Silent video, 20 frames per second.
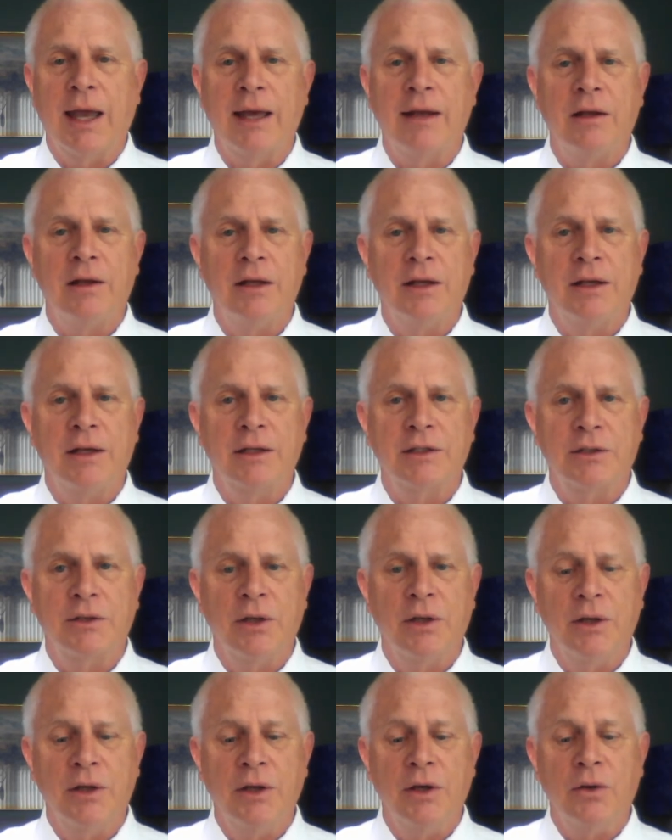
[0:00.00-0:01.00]

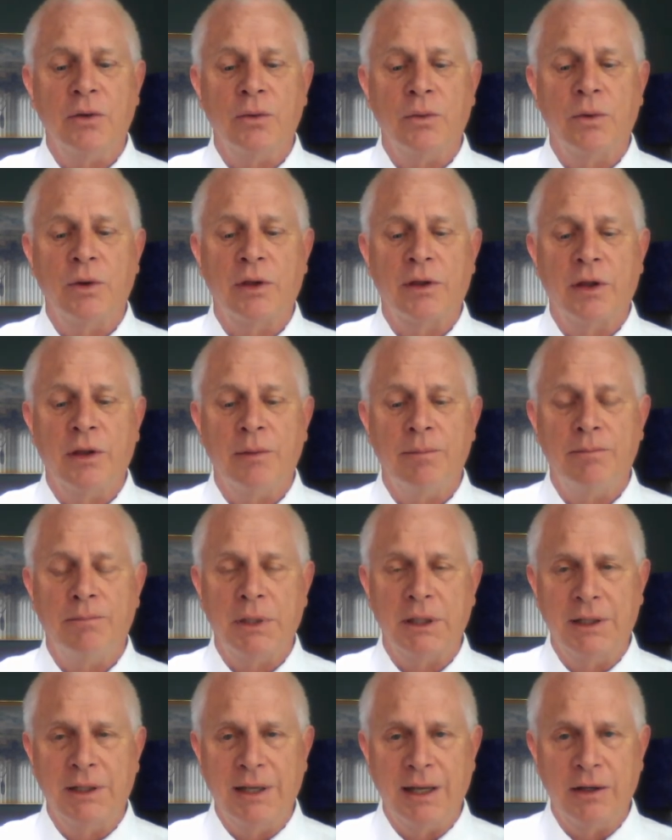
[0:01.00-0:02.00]
analytics with
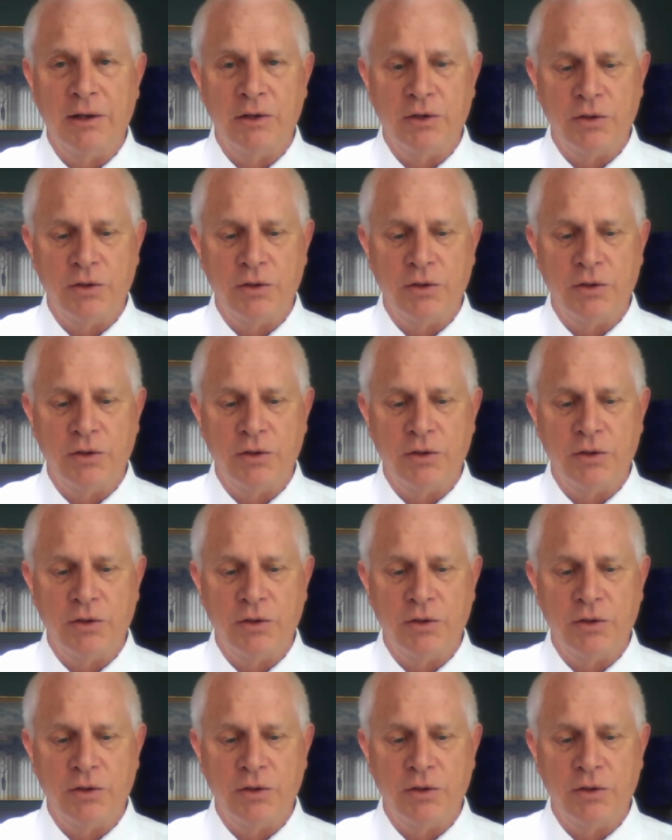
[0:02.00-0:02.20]
big data